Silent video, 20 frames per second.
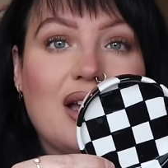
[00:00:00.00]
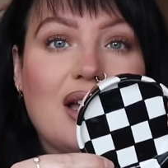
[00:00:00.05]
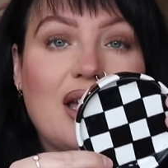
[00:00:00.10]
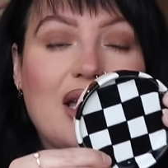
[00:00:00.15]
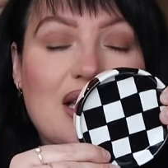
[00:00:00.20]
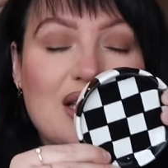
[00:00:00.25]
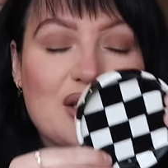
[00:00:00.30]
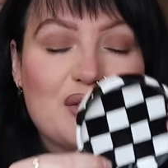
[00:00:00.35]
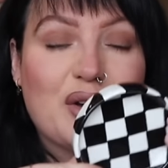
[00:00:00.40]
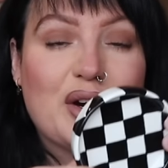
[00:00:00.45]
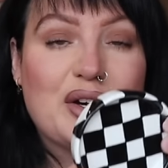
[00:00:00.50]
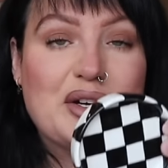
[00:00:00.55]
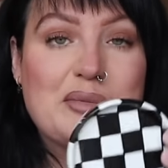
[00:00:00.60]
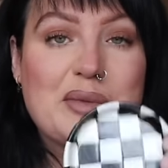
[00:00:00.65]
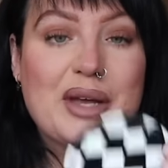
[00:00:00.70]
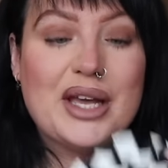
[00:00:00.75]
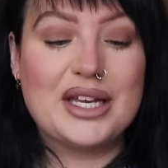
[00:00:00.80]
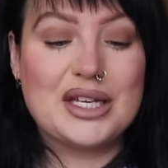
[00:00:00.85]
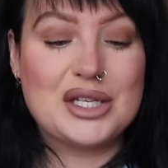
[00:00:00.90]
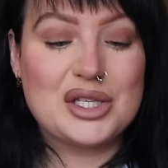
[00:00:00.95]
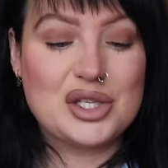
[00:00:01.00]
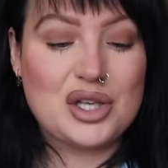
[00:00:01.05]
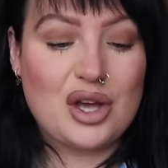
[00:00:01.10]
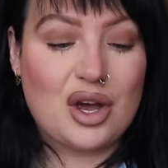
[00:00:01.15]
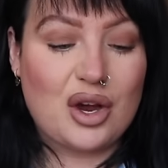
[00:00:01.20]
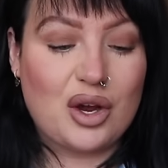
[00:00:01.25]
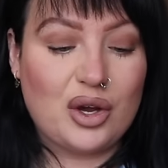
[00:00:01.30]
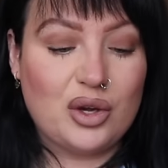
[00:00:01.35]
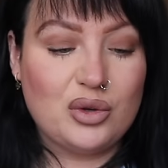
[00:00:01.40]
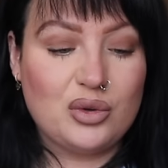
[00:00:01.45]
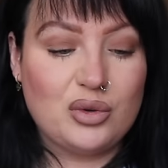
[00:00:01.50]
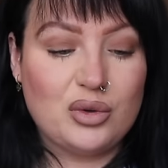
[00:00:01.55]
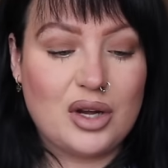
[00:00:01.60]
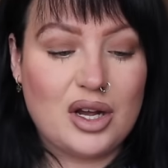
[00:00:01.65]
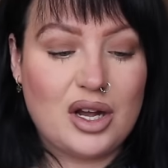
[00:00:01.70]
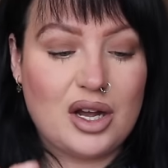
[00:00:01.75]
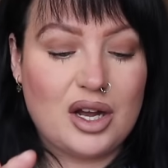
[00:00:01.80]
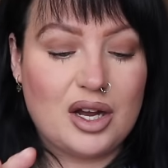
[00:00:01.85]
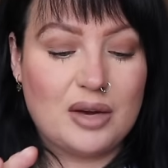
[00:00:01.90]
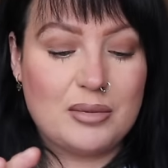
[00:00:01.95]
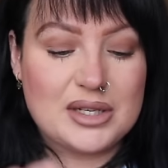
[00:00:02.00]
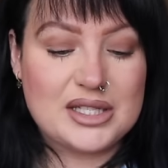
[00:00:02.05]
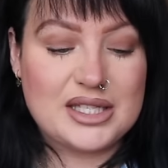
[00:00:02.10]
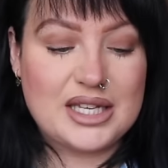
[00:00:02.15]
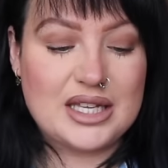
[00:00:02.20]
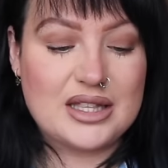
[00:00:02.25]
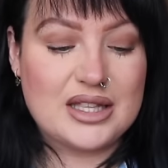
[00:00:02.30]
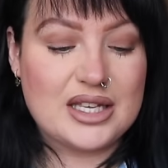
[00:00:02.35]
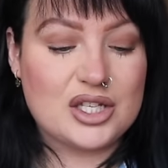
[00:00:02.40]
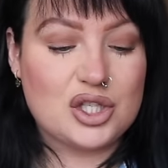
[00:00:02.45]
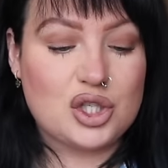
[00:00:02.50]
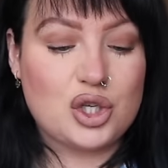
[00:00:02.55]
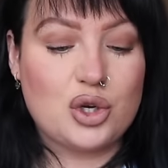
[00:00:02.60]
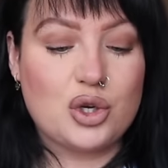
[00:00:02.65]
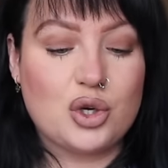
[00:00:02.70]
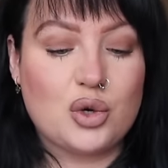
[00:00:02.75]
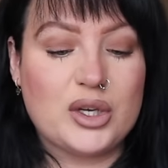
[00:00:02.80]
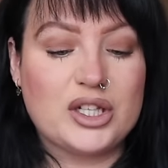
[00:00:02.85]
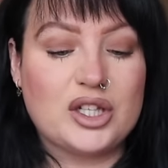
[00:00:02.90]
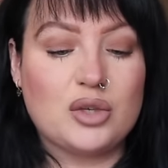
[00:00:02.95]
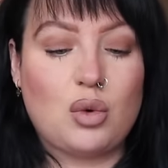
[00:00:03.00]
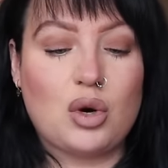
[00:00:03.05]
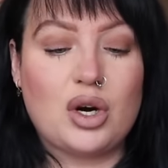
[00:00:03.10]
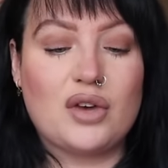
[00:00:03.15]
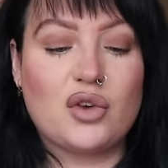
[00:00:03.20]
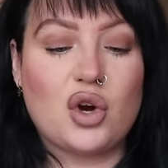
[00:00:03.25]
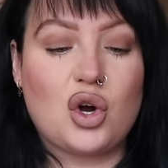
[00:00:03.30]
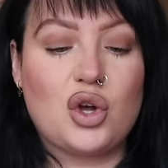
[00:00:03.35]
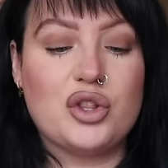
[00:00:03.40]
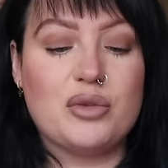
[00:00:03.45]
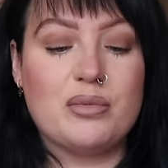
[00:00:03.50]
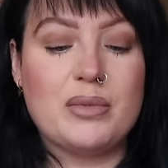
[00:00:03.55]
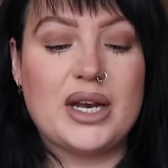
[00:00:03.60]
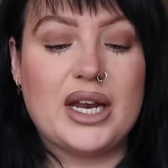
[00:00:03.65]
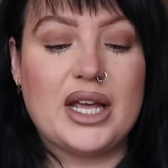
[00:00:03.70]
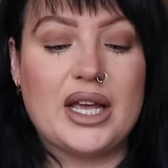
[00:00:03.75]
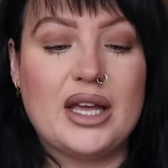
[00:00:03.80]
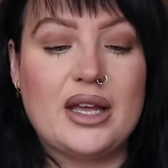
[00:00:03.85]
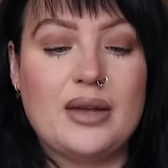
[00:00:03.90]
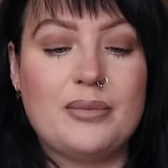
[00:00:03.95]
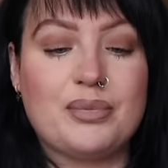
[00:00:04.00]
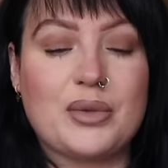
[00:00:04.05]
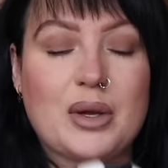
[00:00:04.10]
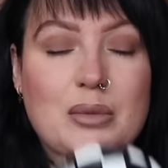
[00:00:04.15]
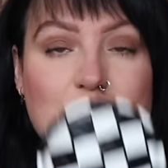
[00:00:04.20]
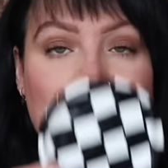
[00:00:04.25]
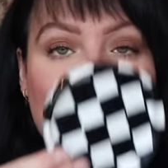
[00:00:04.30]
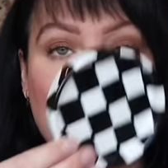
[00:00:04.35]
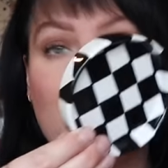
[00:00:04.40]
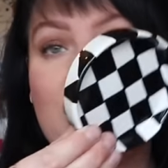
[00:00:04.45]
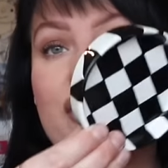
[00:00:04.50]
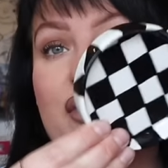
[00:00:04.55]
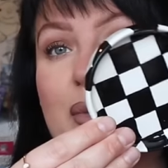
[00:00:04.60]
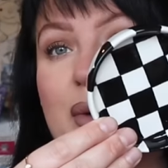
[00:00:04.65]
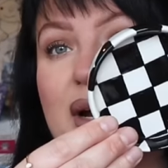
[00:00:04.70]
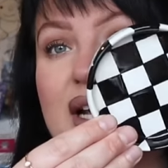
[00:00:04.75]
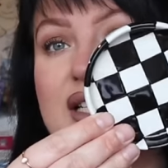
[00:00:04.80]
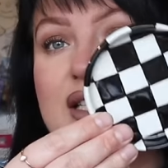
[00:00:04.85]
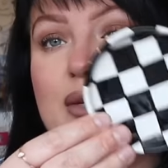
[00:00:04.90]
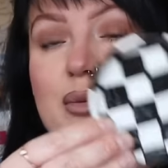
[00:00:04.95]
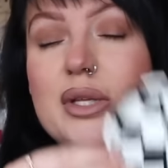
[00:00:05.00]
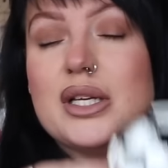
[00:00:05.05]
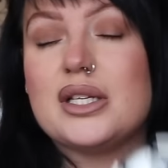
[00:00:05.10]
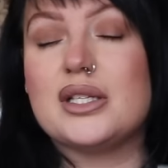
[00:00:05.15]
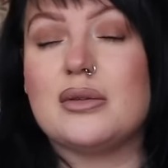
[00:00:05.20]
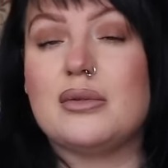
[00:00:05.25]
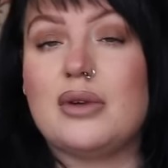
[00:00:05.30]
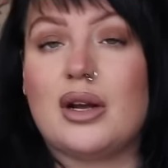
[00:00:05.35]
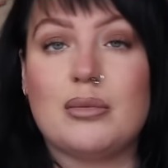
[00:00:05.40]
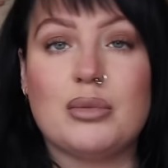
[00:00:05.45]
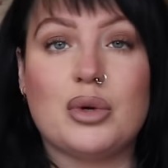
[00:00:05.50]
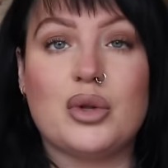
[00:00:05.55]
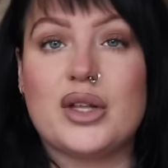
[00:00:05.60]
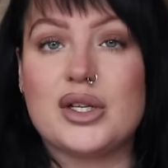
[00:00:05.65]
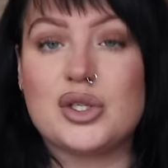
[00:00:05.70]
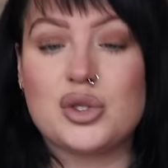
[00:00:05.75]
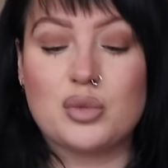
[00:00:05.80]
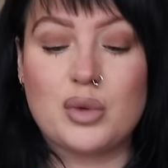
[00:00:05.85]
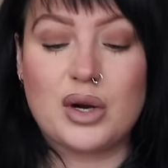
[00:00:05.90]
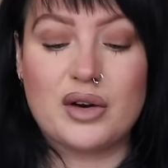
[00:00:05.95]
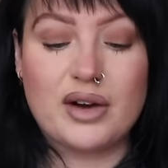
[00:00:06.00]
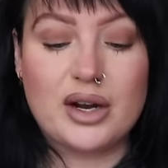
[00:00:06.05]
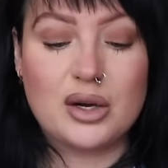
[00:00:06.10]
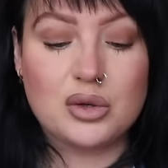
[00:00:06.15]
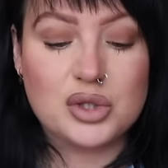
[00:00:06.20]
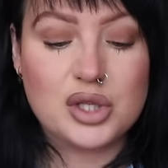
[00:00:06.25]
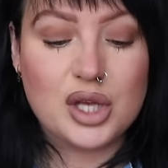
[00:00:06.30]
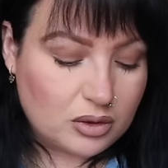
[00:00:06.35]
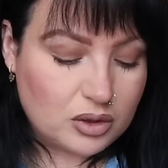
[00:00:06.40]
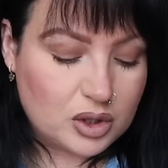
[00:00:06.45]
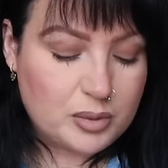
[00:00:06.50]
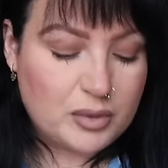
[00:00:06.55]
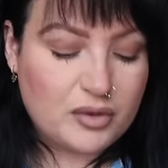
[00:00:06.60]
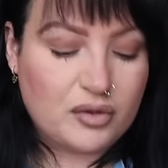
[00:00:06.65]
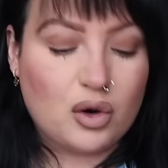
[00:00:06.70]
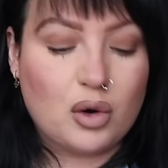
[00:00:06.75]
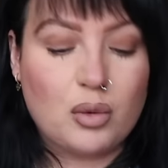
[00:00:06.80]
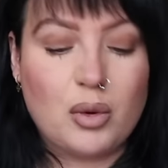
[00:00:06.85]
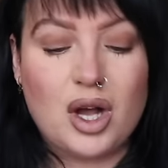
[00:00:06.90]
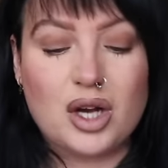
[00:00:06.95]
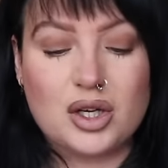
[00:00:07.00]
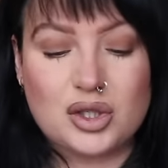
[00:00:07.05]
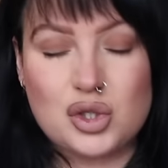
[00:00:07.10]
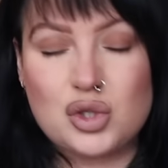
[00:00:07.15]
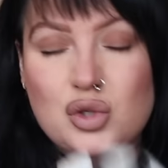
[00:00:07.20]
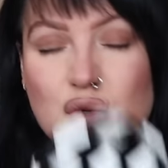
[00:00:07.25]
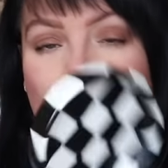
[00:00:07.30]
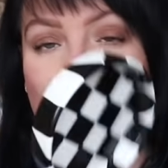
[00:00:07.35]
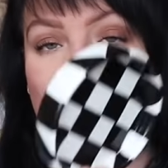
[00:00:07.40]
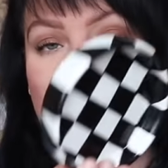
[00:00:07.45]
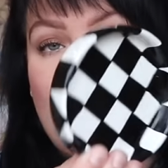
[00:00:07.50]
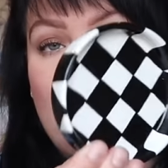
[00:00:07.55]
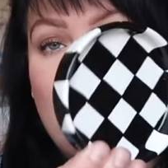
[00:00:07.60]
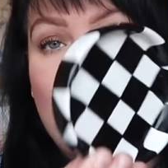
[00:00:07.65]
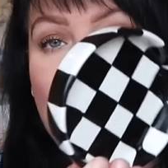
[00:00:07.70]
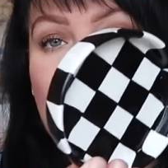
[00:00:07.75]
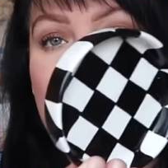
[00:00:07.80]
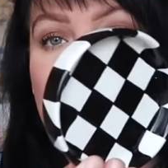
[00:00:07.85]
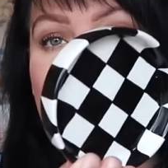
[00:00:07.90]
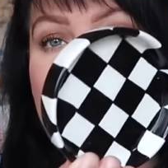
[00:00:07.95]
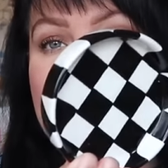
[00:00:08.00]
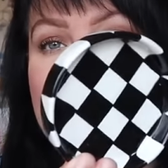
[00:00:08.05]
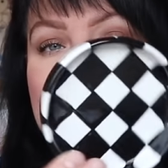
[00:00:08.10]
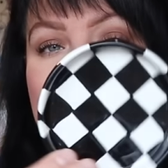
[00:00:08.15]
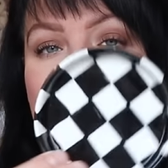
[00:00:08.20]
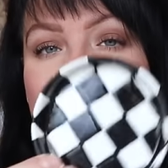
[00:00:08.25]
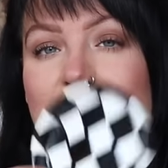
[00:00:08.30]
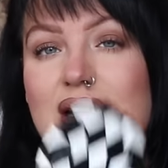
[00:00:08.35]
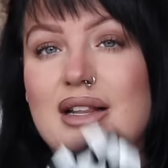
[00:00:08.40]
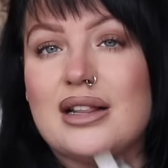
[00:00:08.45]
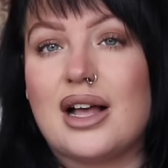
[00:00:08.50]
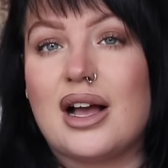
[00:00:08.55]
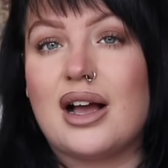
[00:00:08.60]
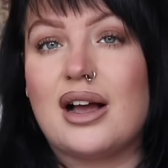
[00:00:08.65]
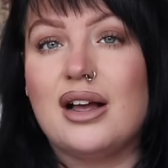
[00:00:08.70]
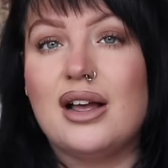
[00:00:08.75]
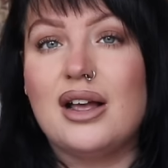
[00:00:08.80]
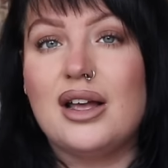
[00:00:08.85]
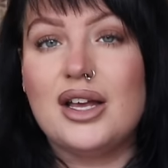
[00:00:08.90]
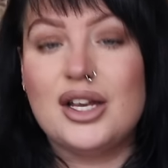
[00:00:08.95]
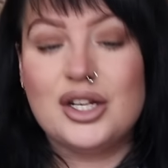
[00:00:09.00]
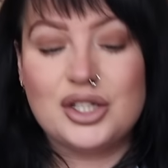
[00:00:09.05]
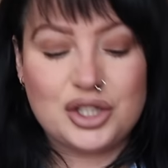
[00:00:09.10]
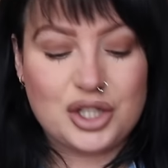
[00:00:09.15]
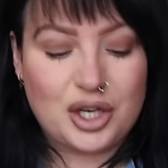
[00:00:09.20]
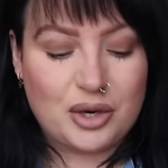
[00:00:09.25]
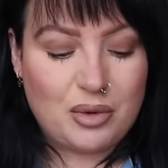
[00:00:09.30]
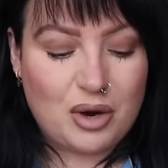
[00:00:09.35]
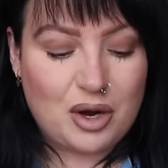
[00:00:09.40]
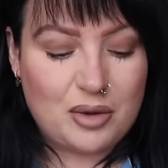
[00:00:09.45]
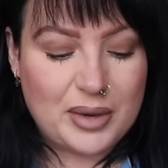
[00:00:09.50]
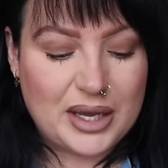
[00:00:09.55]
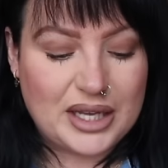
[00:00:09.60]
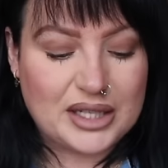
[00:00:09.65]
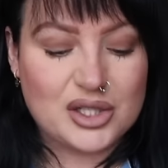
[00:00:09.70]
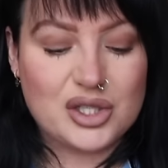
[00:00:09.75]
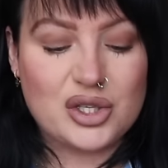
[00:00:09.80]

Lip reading: It is very me. So I've seen this £2. The one I've got at the minute, I'm just gonna like replace it with this and like put that somewhere else. Because before work and stuff, like I put all my rings in it and that. Do you know what I mean?